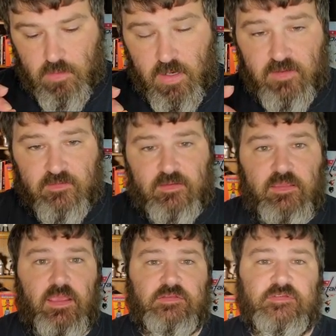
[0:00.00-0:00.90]
I did
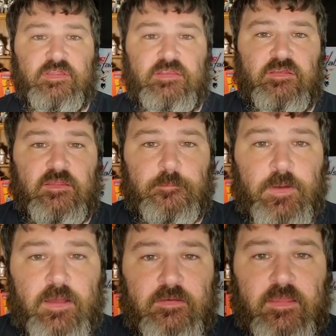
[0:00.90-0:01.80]
catch DJ's
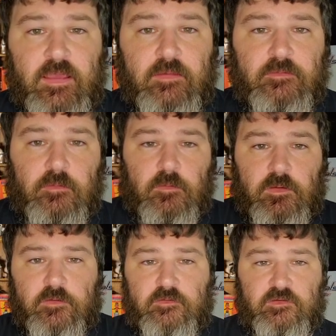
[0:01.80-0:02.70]
podcast
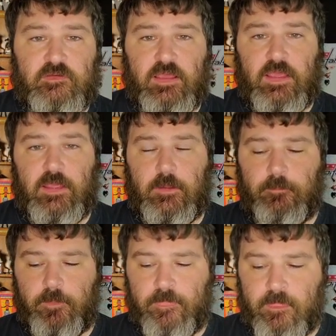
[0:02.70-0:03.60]
earlier today.
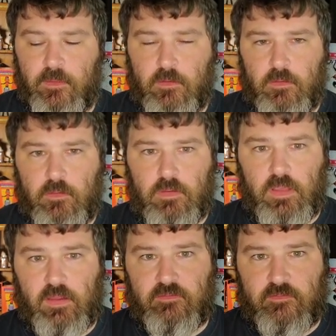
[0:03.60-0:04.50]

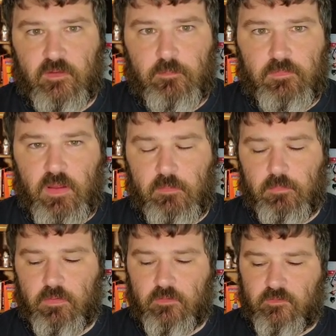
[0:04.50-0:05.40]
Got some
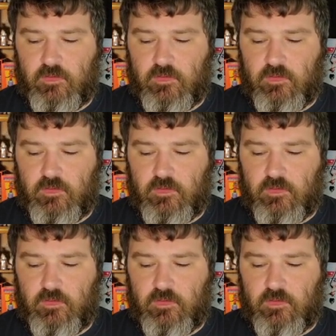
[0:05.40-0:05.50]
numbers.